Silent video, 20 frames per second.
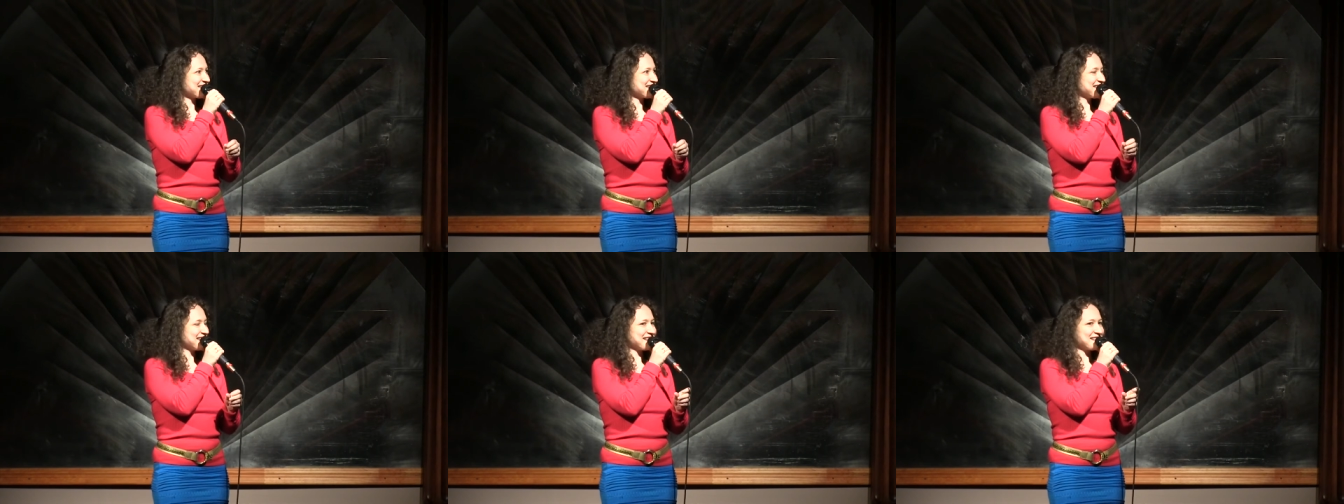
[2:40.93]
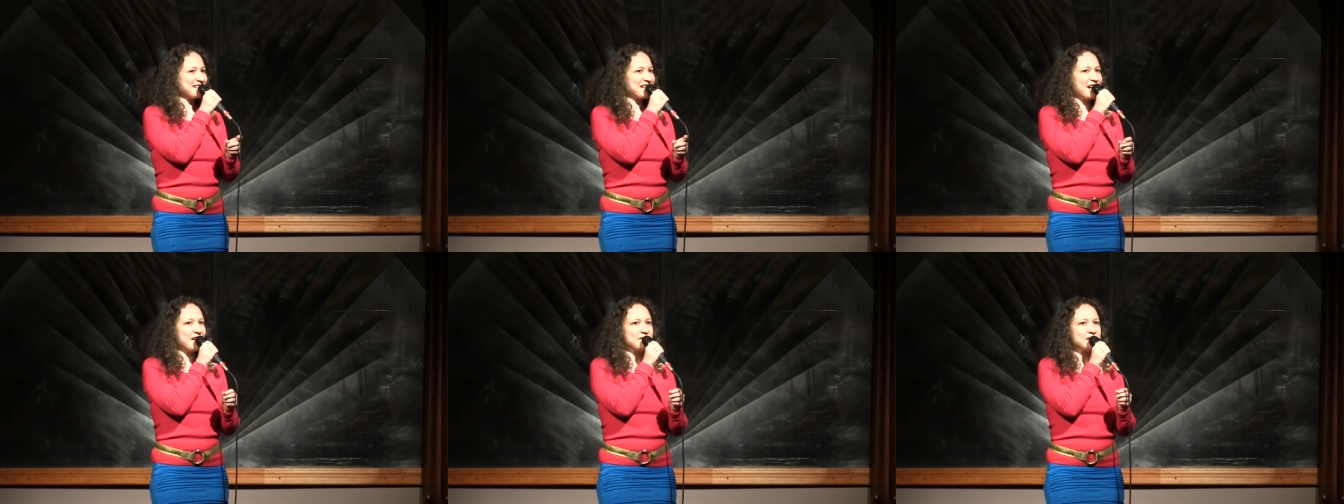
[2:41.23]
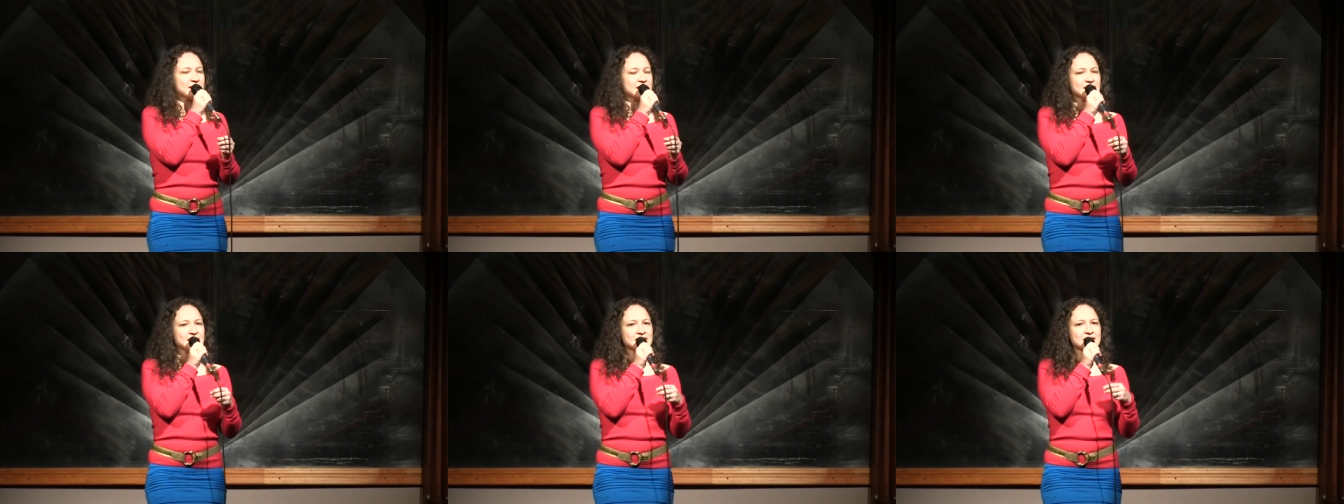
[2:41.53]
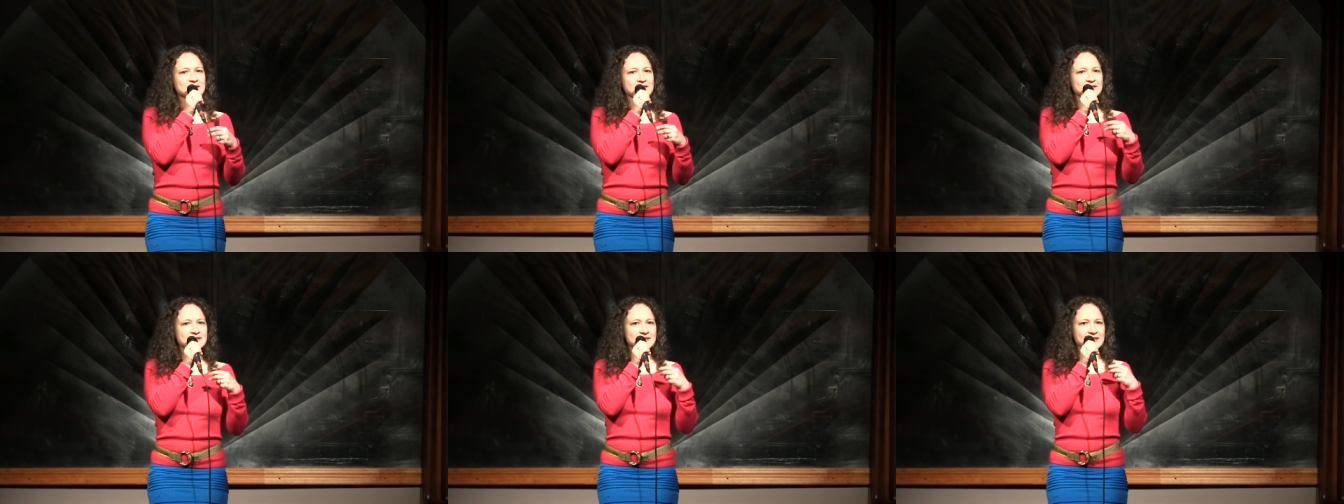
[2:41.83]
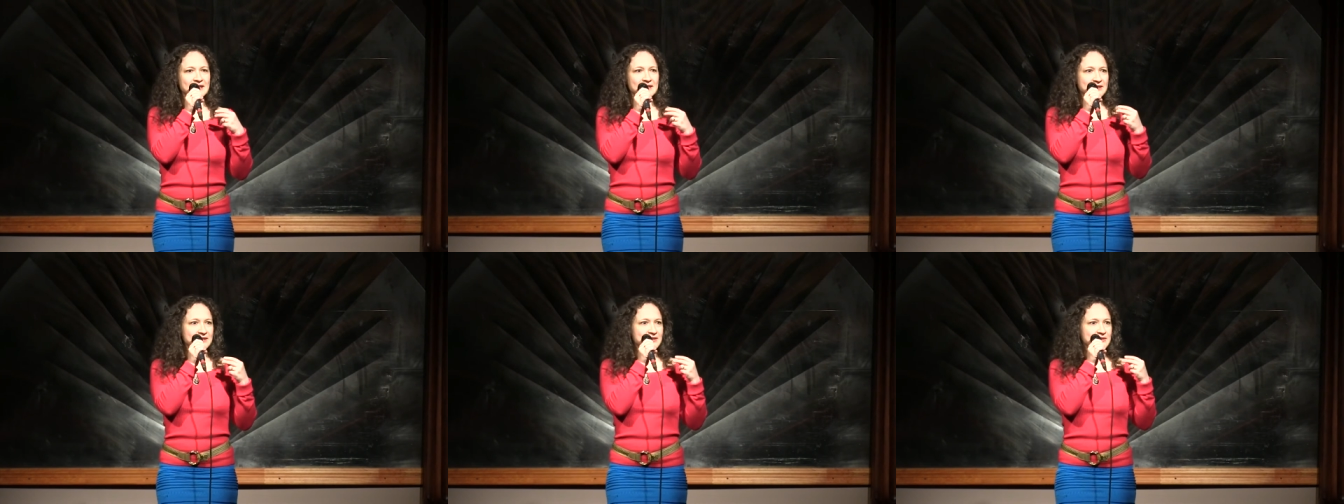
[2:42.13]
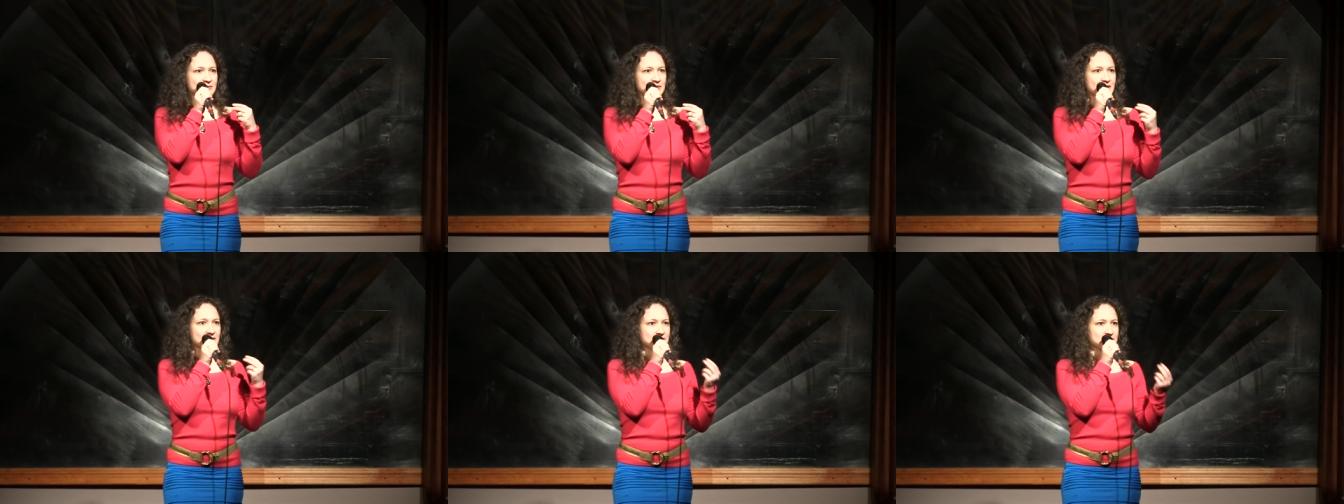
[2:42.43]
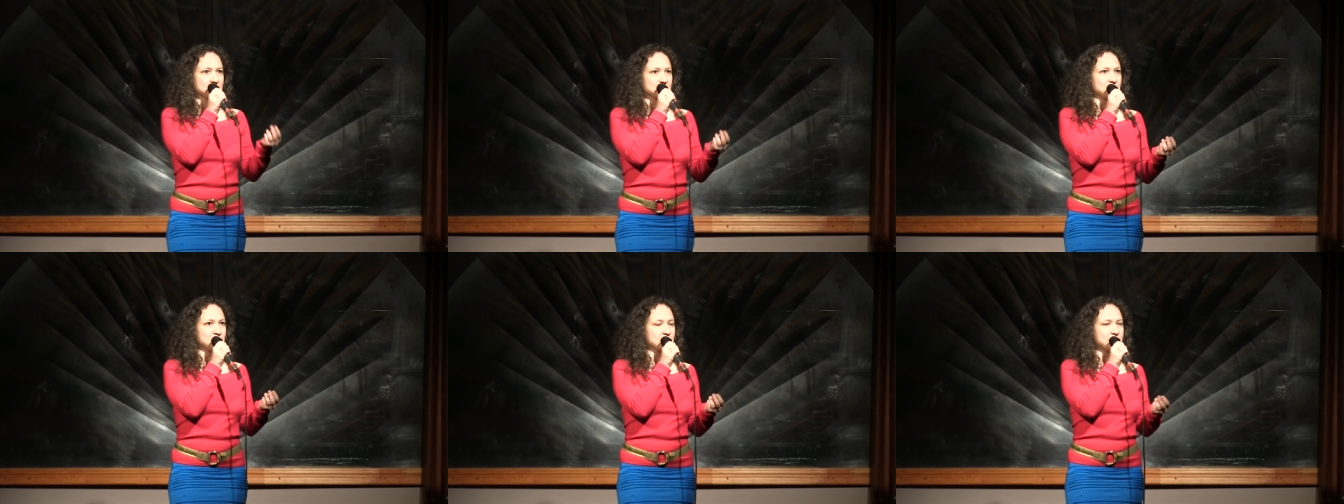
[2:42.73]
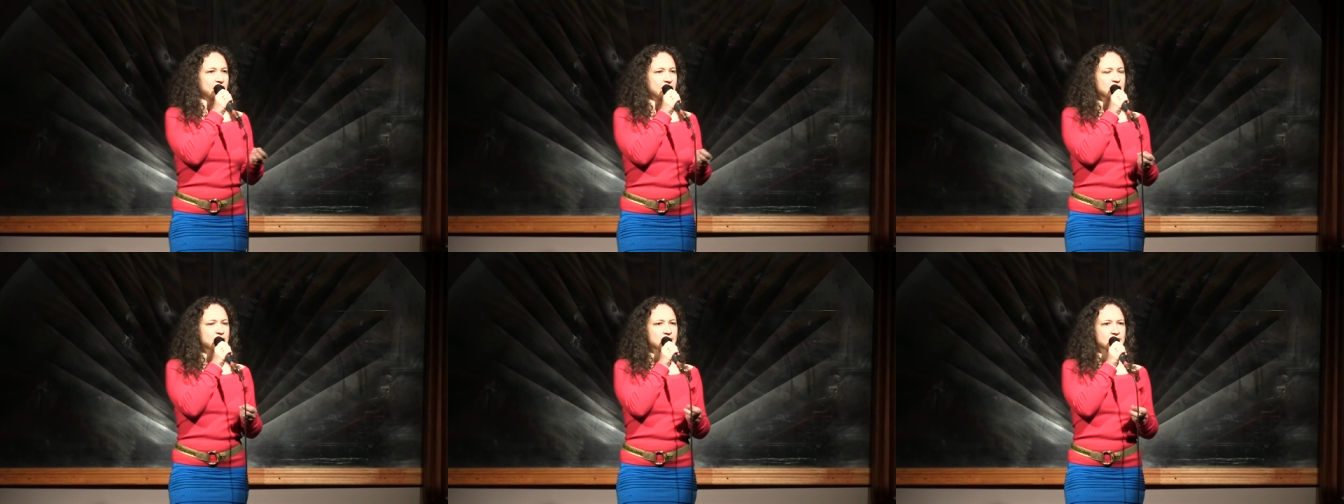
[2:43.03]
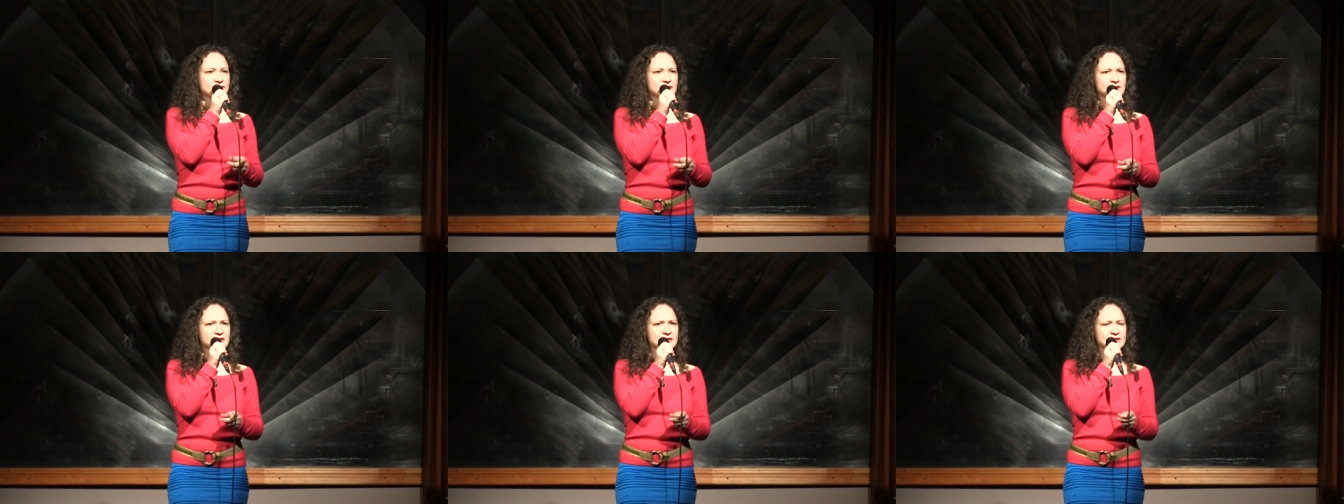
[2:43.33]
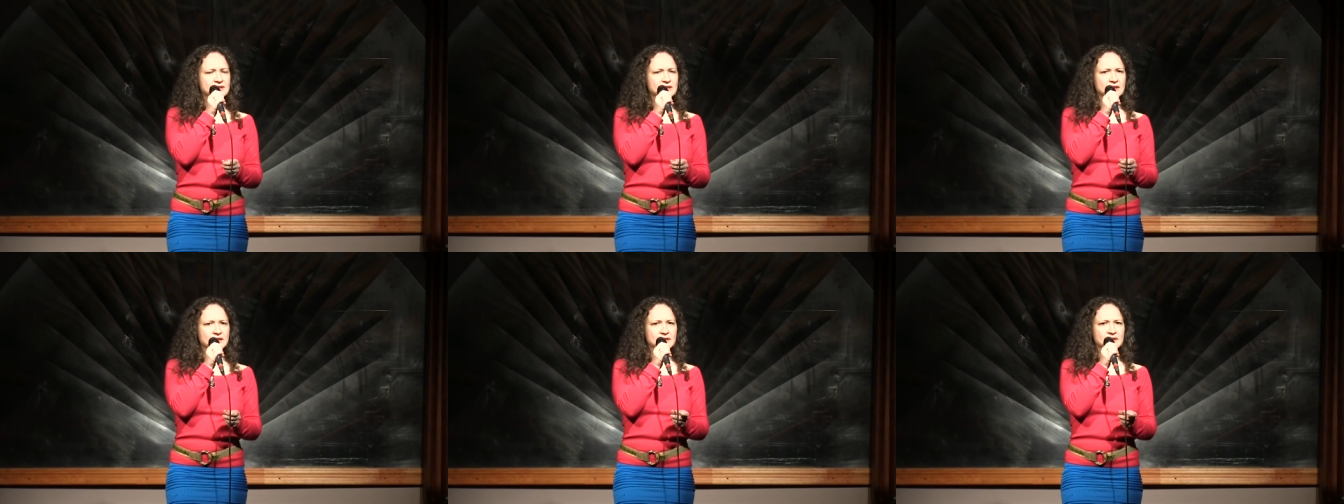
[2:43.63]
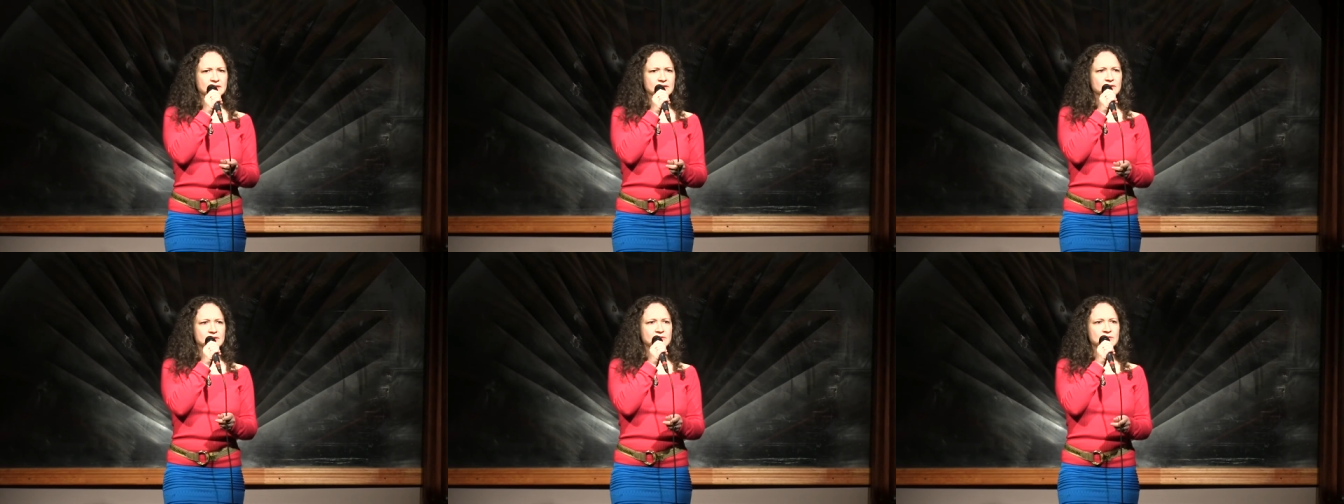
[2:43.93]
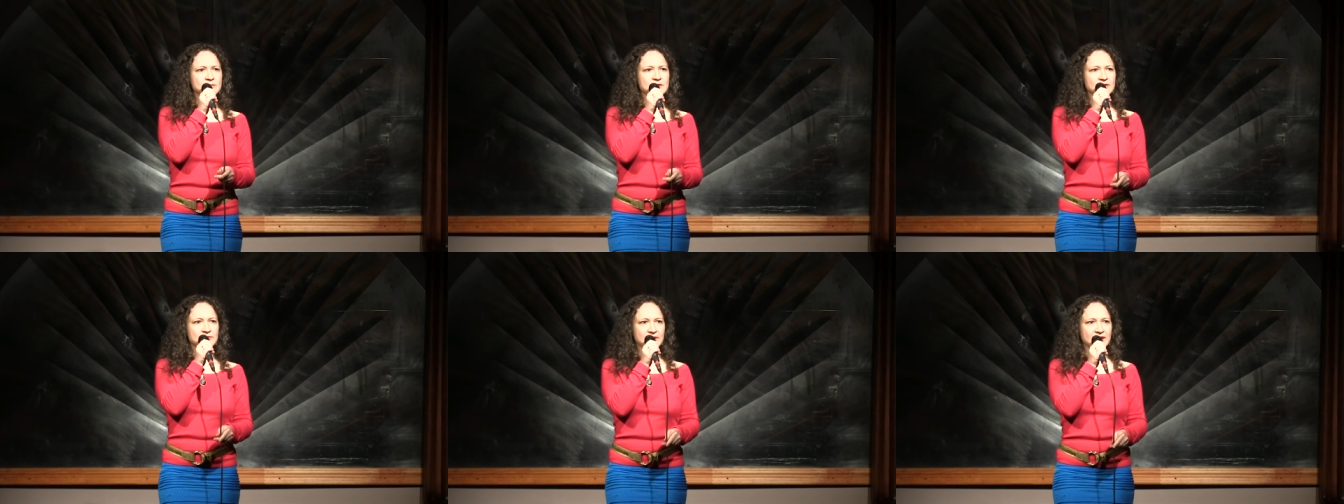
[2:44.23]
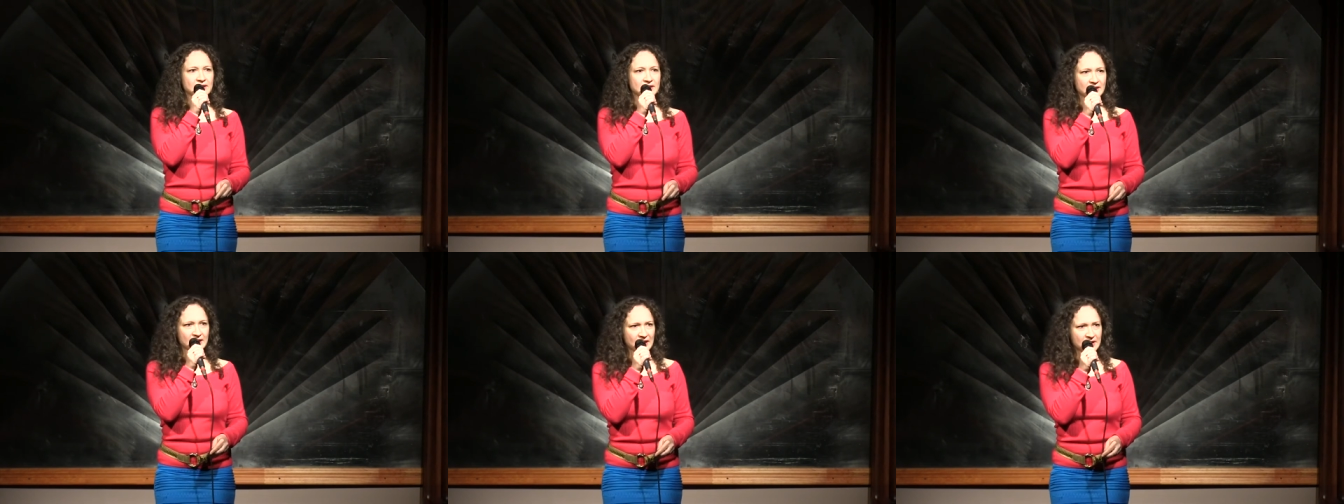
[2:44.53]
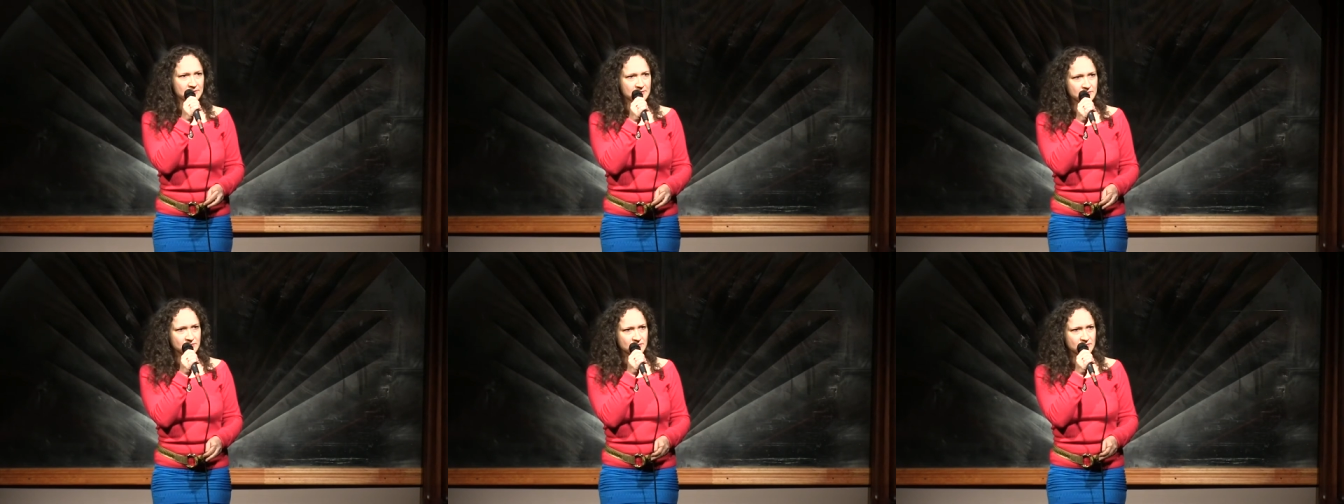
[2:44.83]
like laughing, and he decided to have more fun with it. He said, "Do you mean right now?"